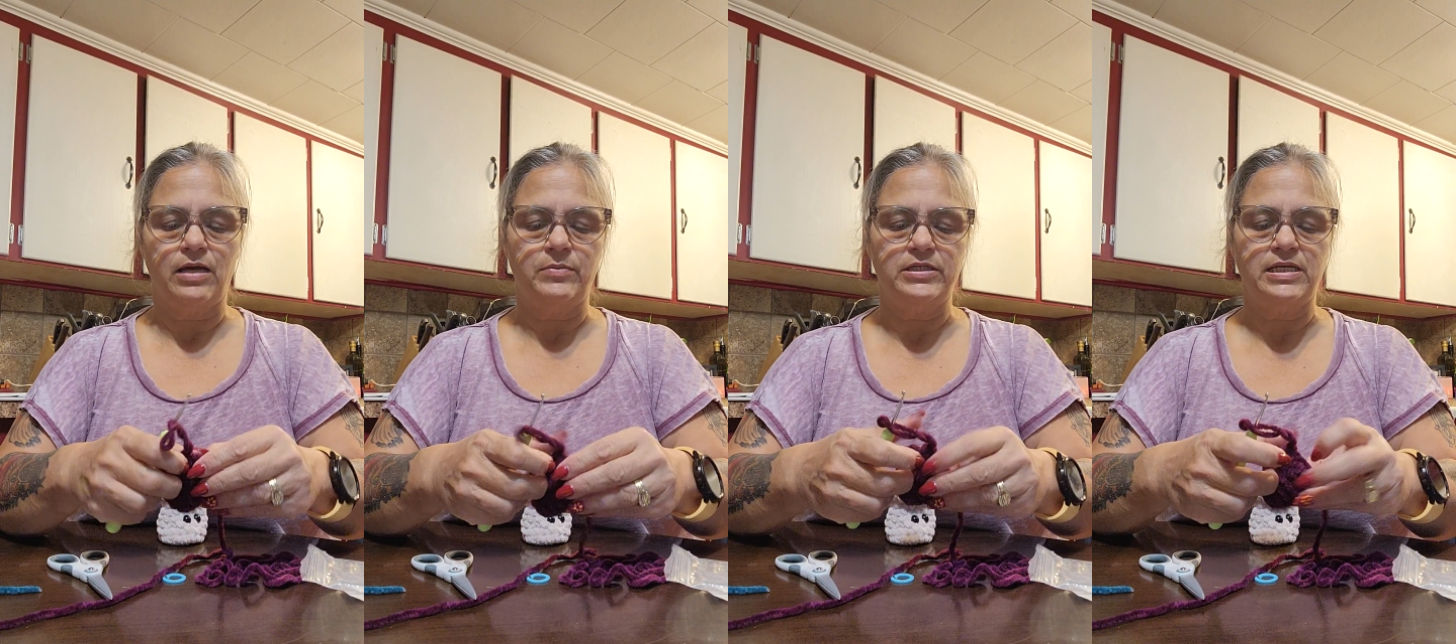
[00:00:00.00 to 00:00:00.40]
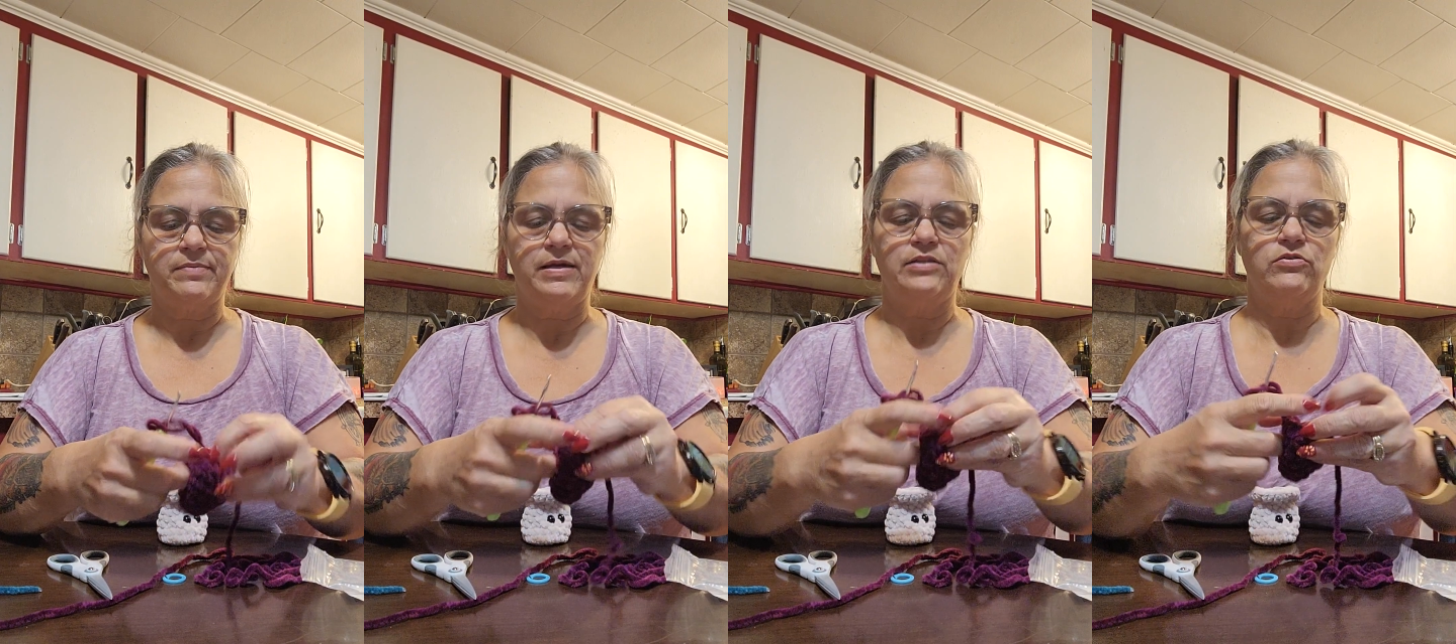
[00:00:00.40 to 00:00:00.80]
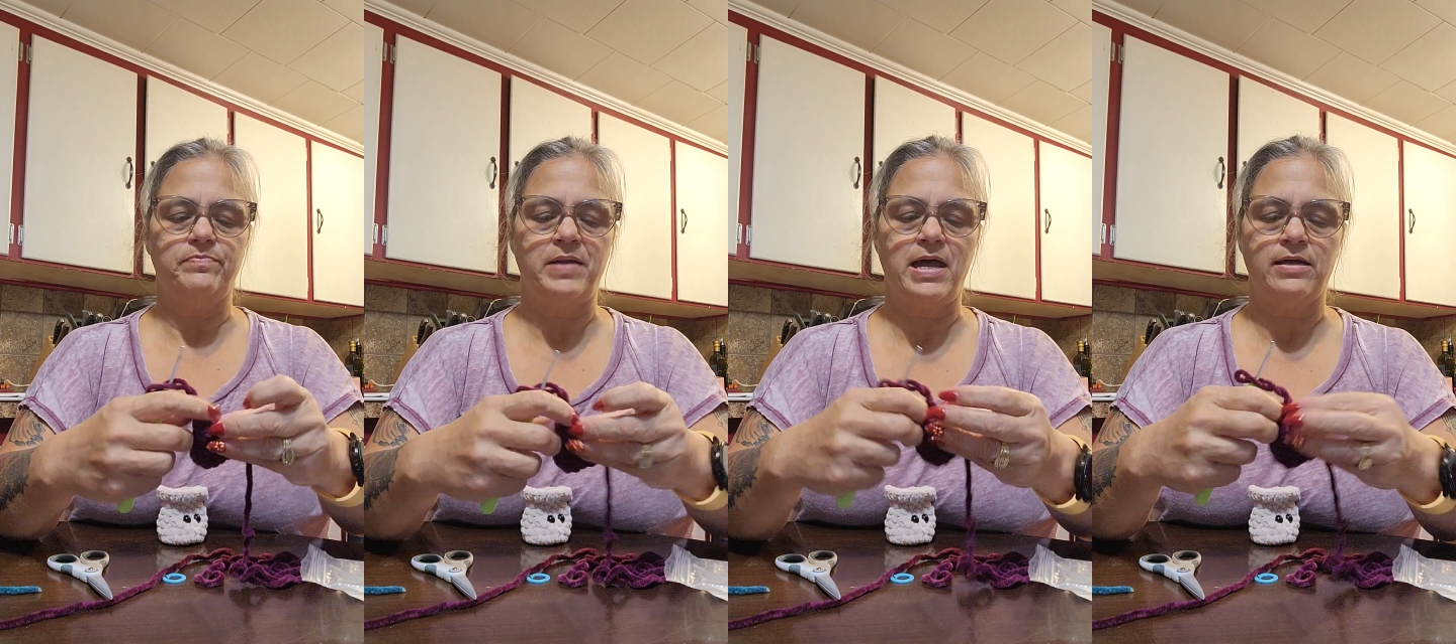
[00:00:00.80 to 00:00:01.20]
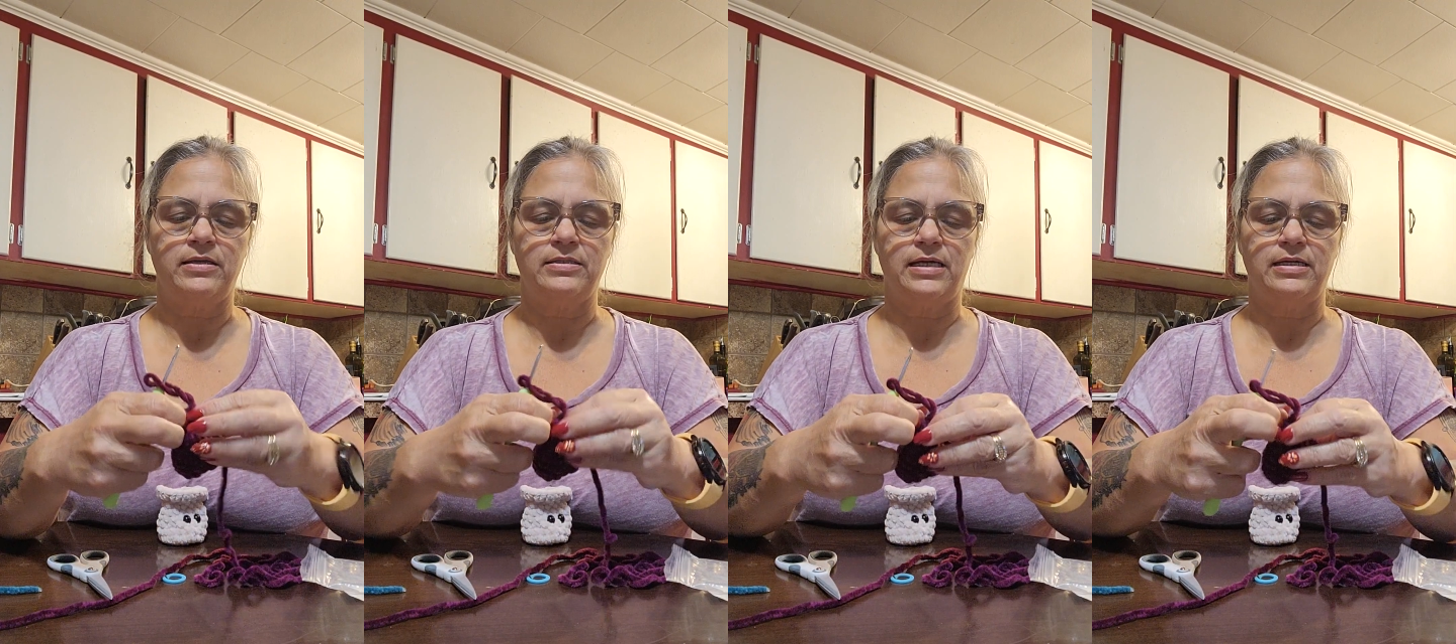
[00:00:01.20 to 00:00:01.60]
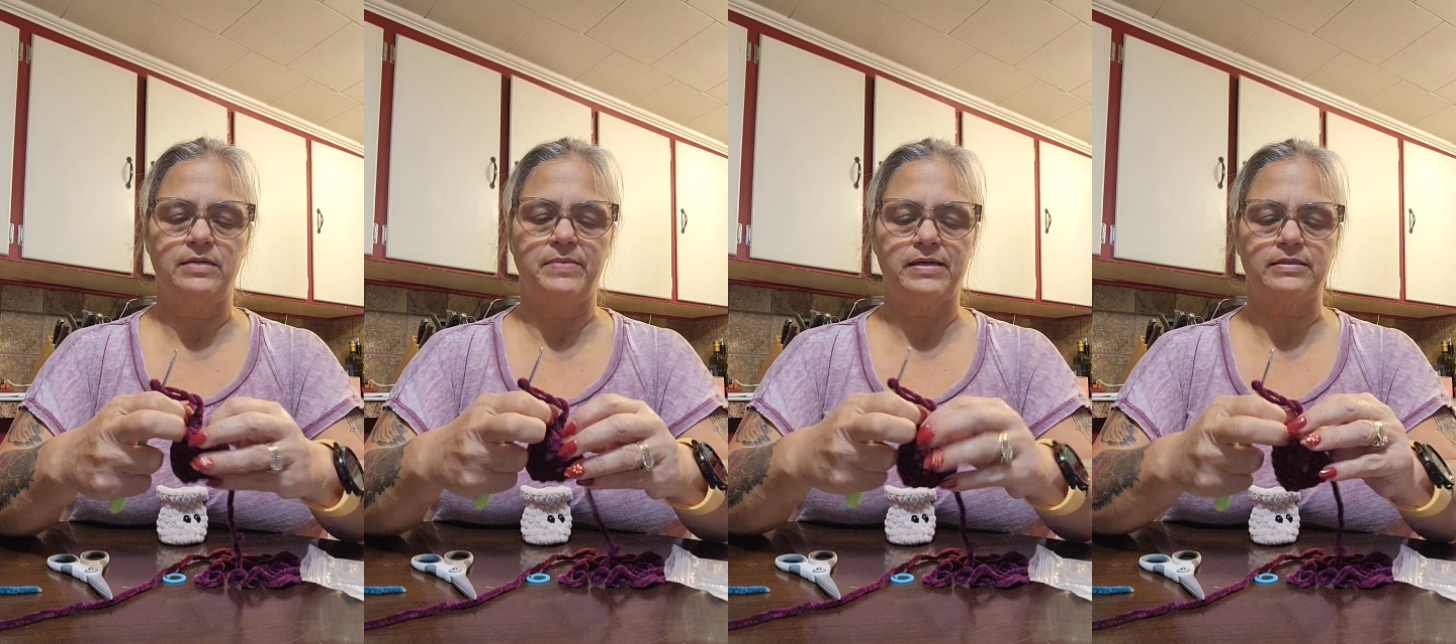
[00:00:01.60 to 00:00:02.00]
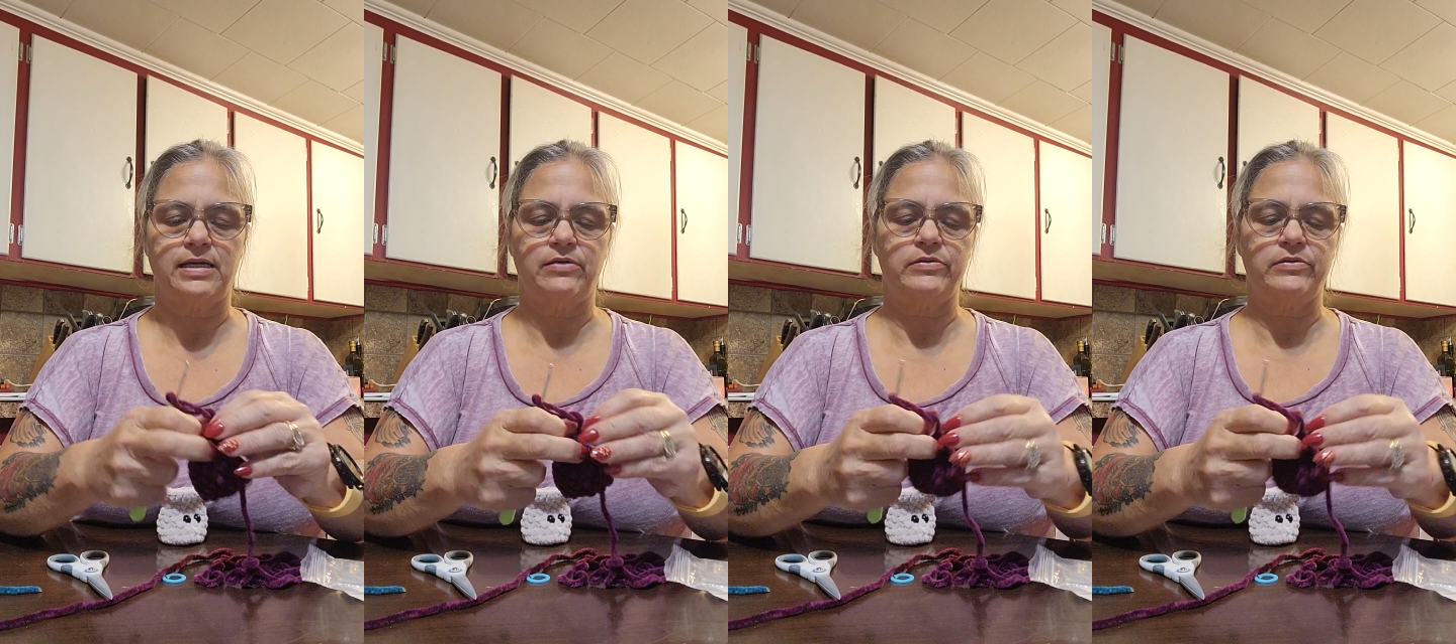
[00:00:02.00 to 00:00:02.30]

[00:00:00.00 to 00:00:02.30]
I'm going to take my loop back and tighten it back down